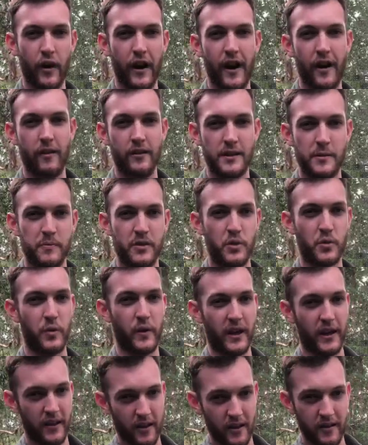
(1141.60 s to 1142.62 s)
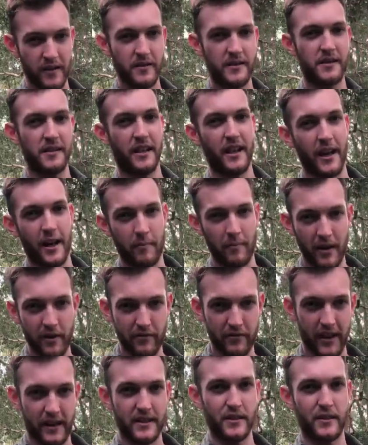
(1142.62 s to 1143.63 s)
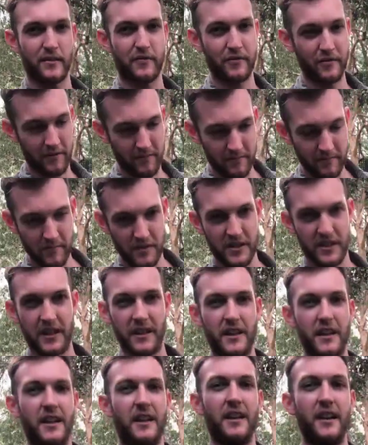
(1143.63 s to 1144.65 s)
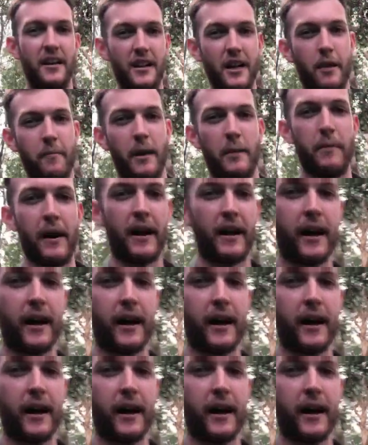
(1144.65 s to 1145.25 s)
hours between those events of sinking and coming back